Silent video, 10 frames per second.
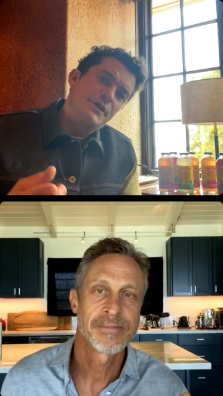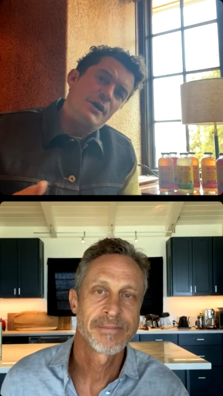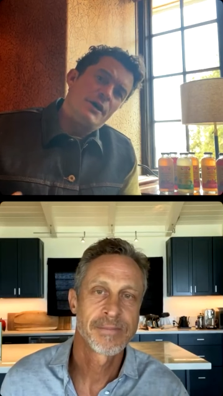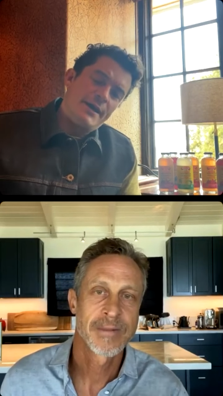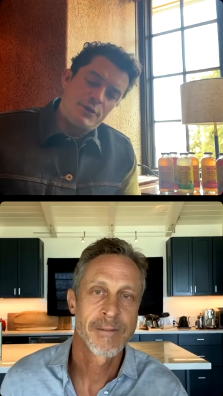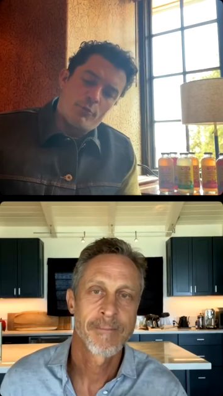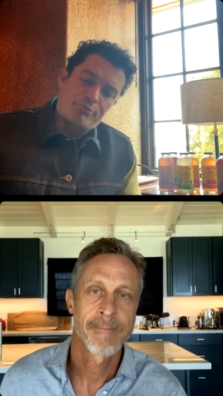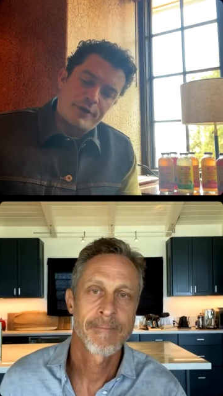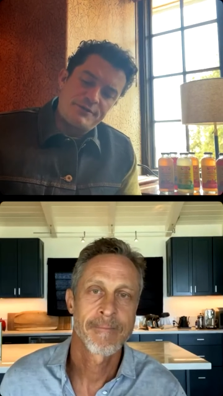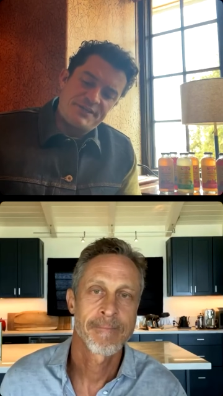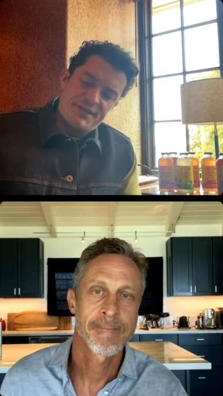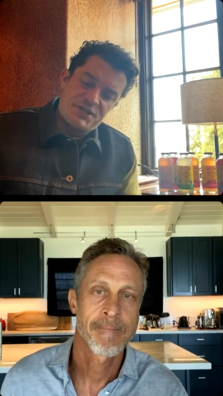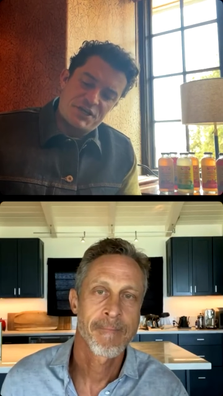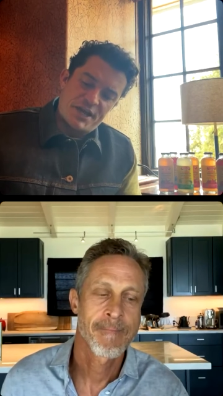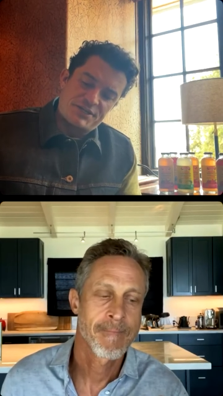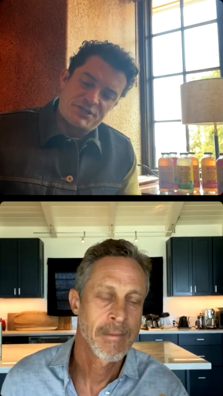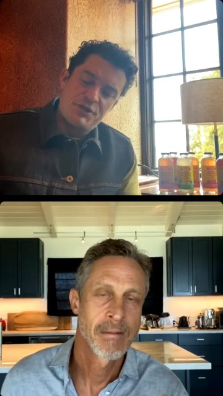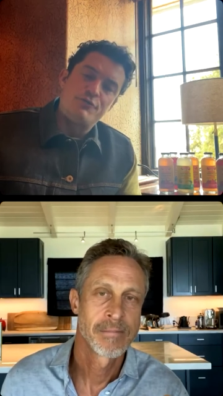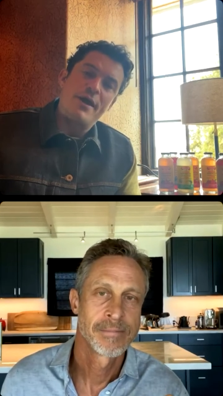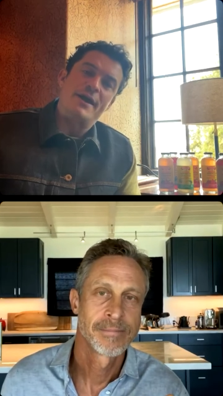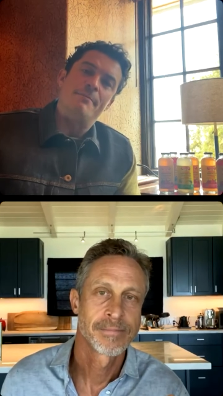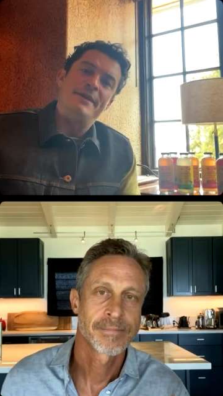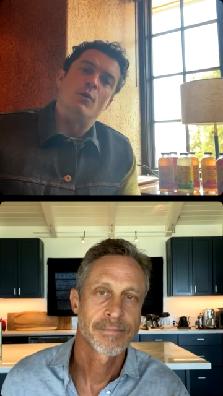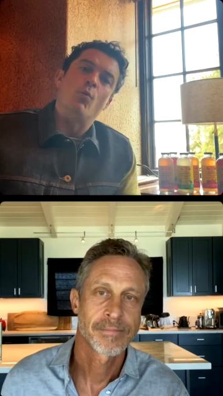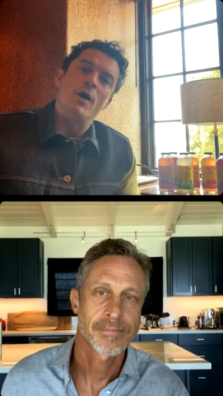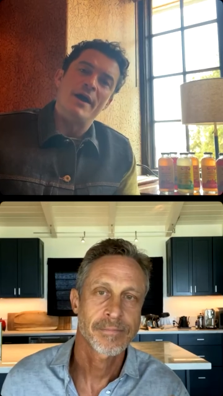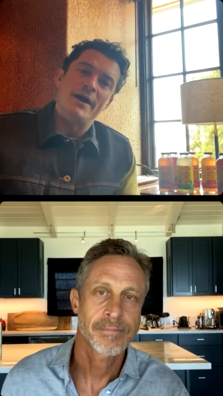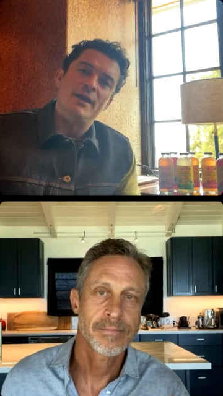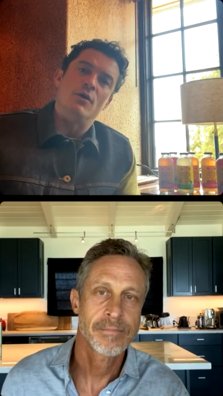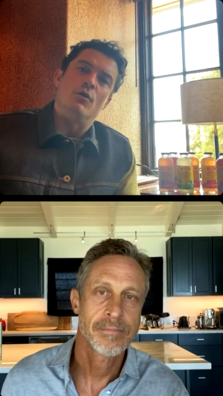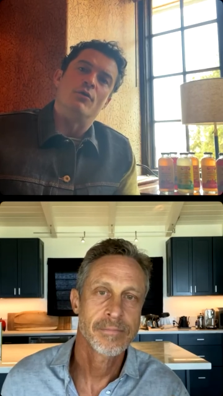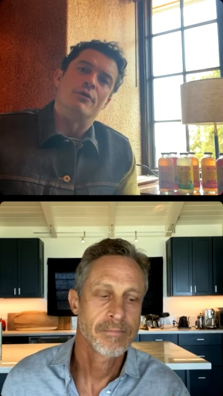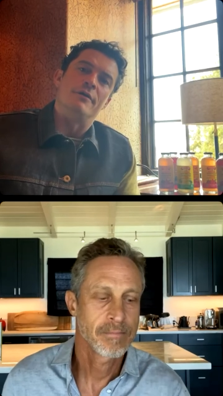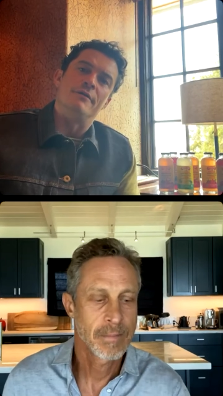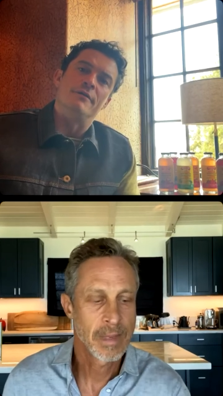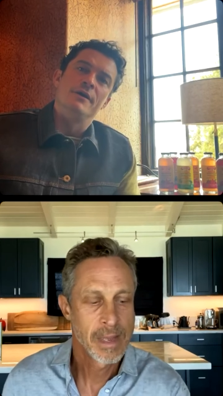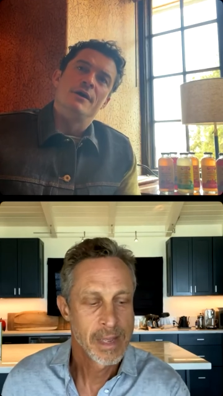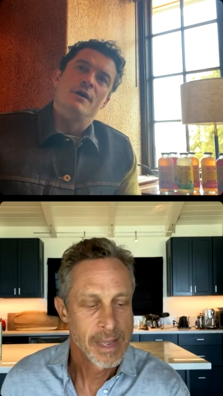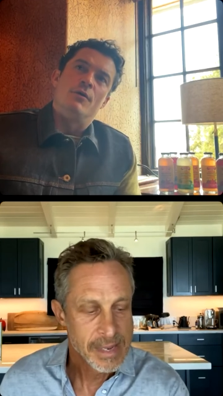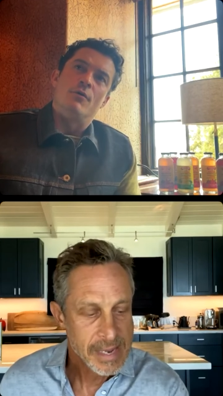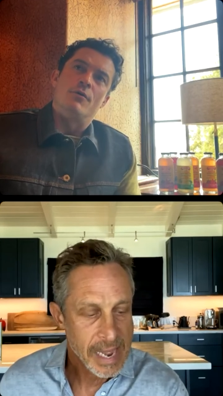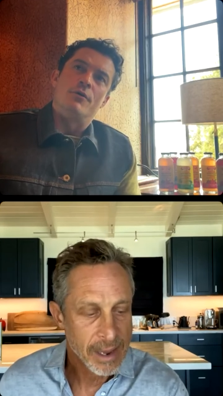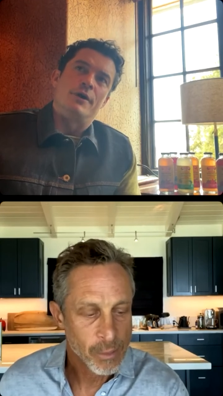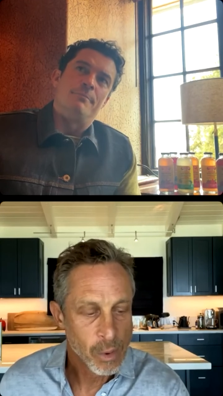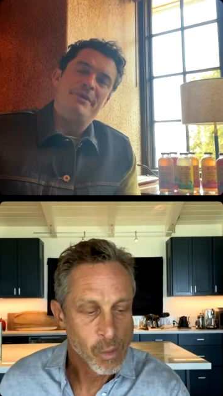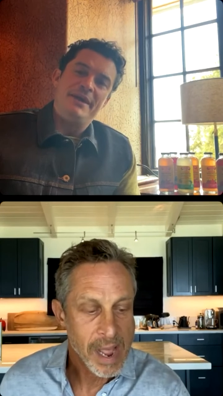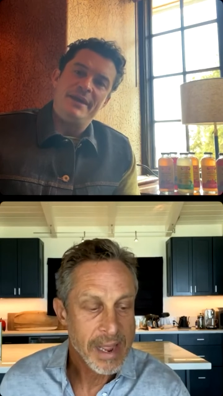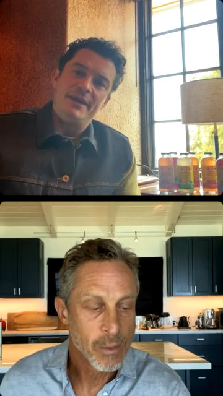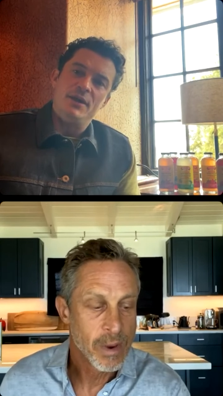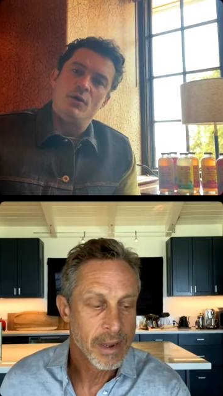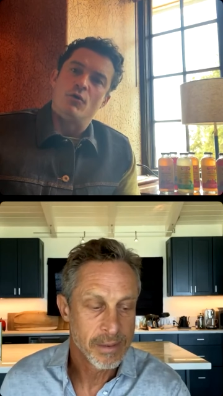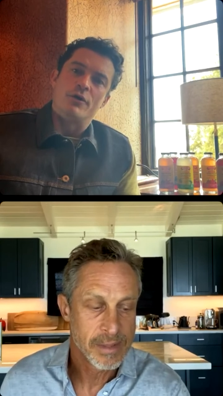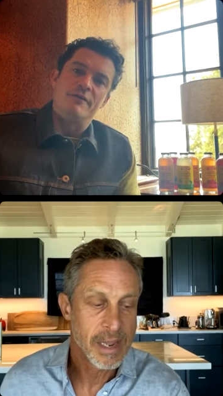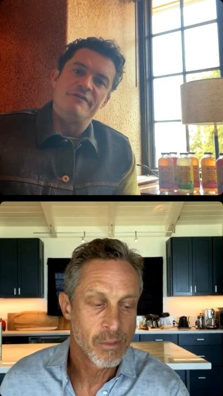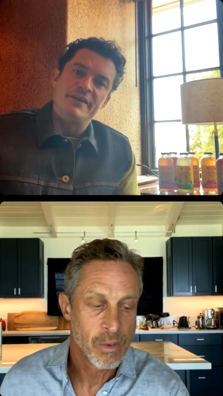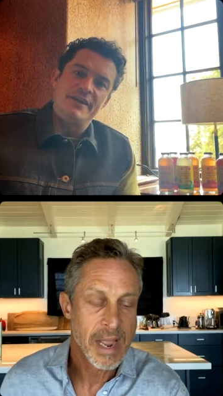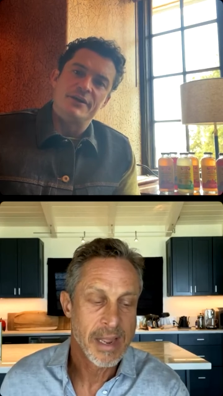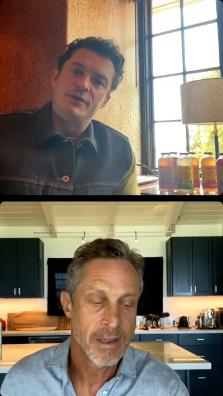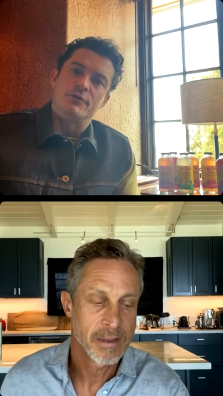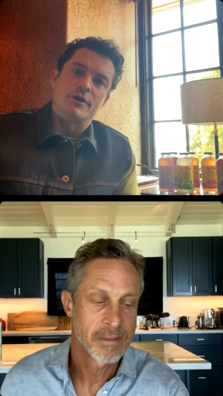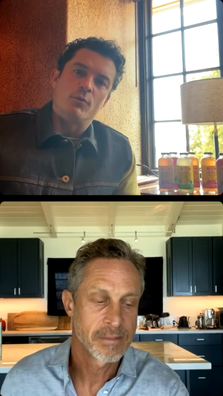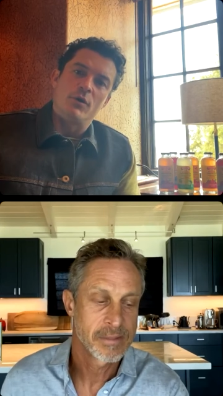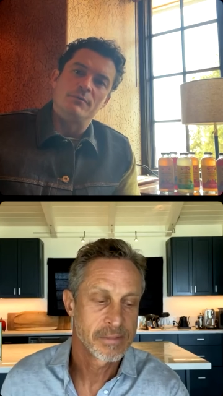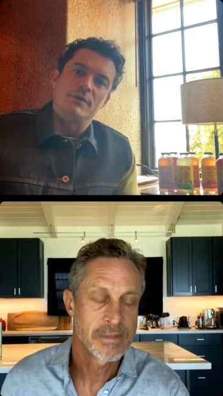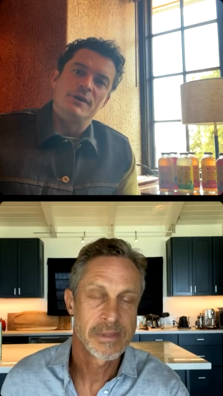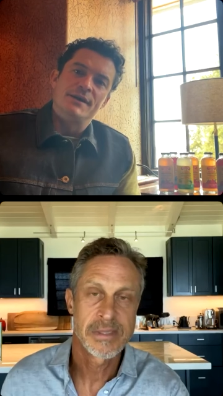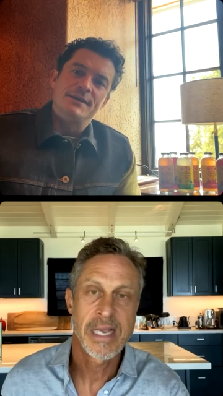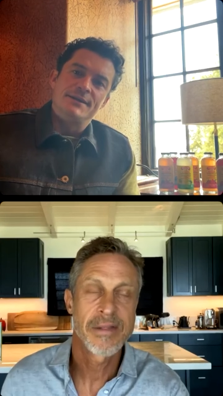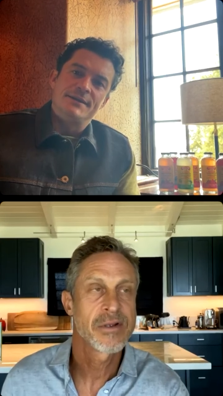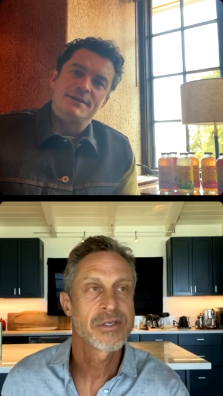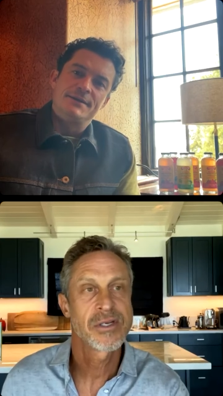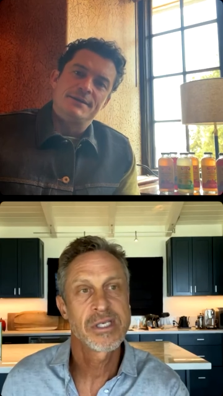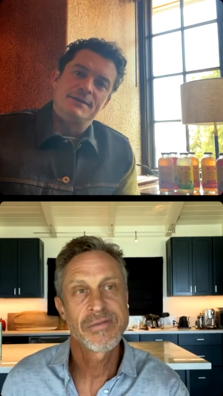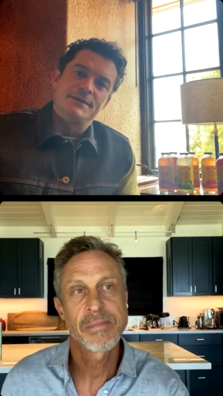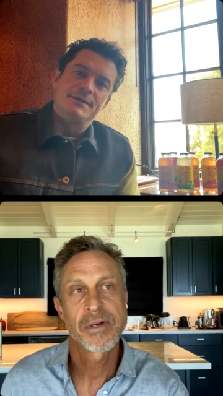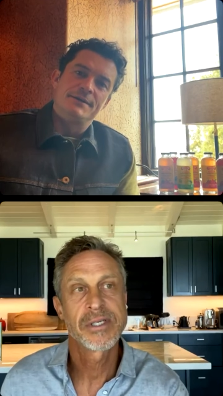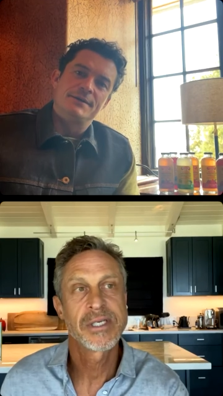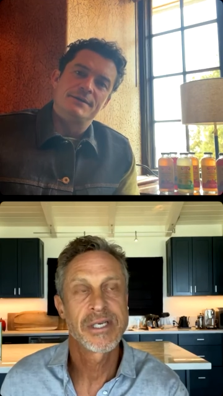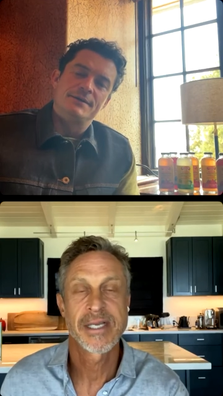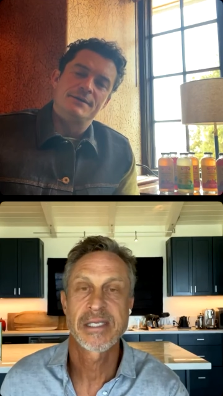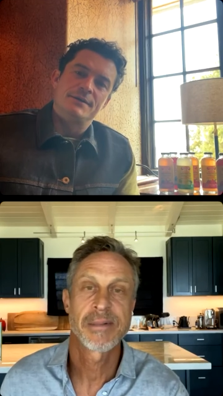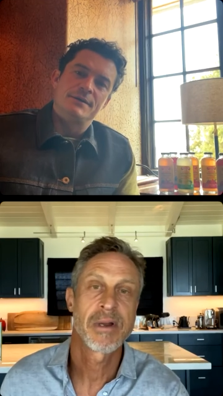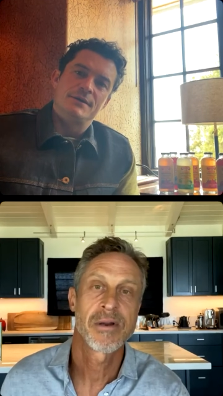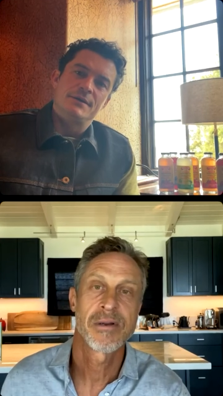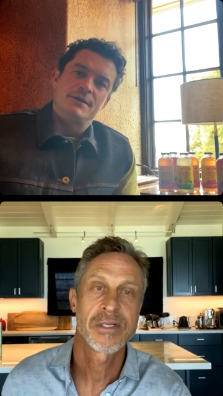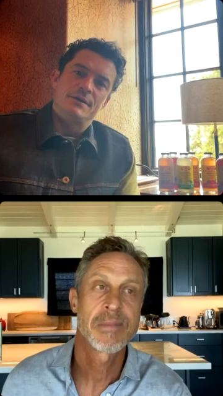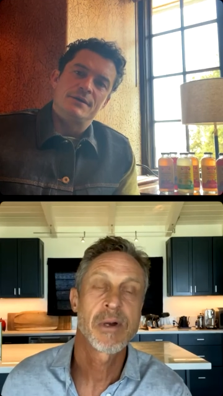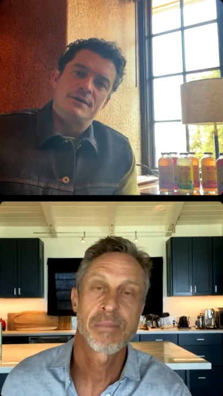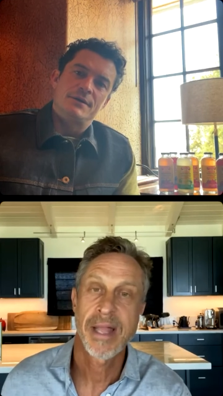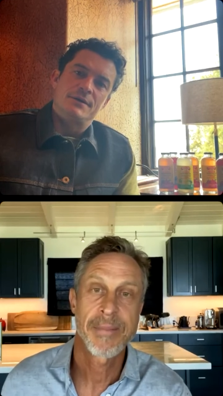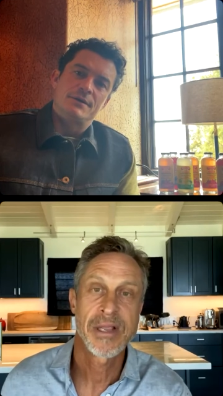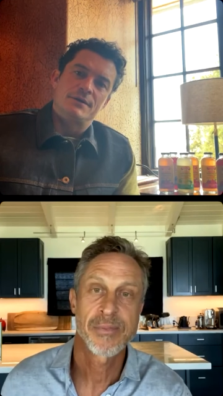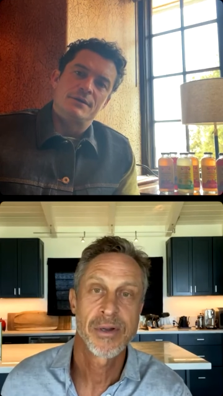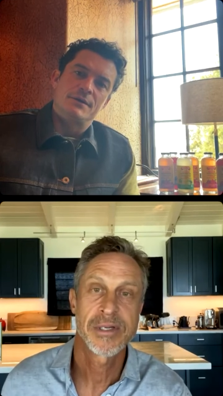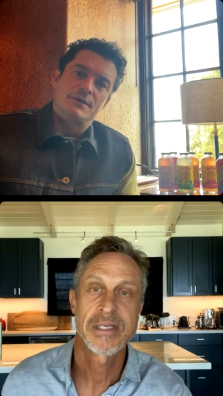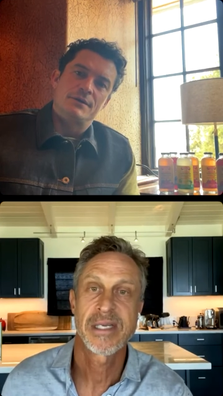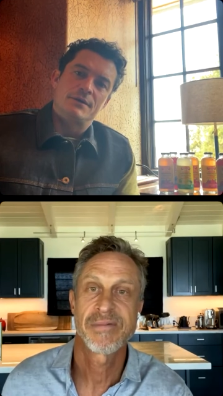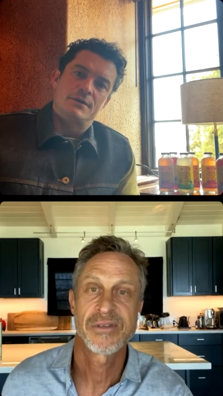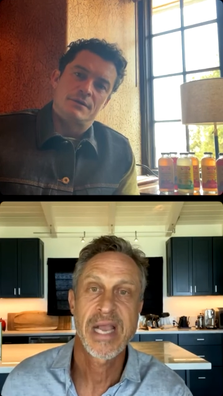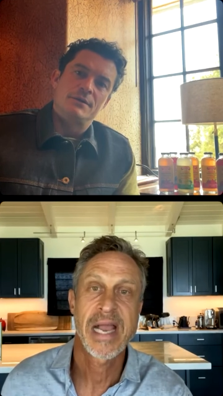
Speaker 1: use, uh,
Speaker 2: in your protein shakes, do you recommend a whey or a
Speaker 1: or yeah? A well, whey, whey yeah, whey. Or... yeah, there's there's different protein shakes. Some are some are plant based proteins that have